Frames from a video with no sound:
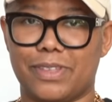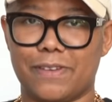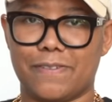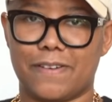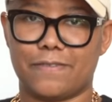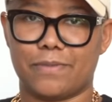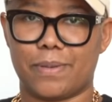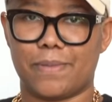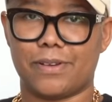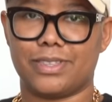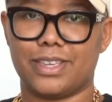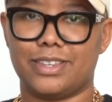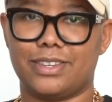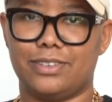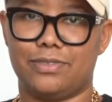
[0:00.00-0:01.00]
really fun for my
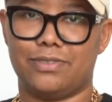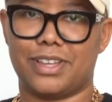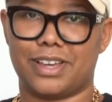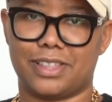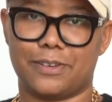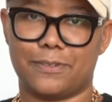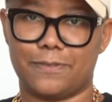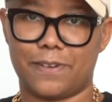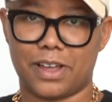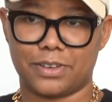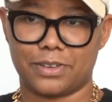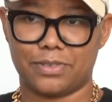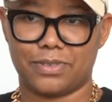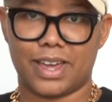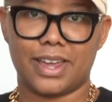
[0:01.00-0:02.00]
birthday to do like a little
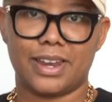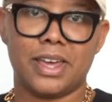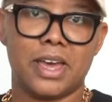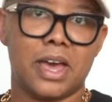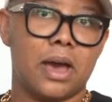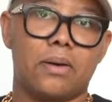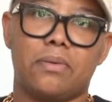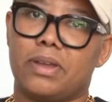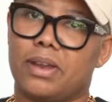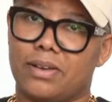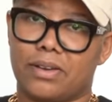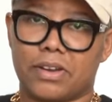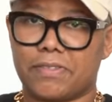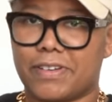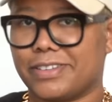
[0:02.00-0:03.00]
fondue night we
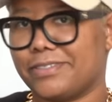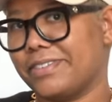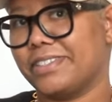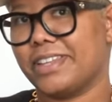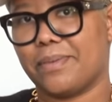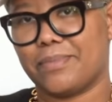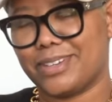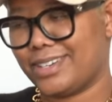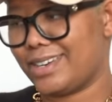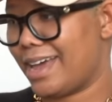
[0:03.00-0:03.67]
don't go to restaurants that much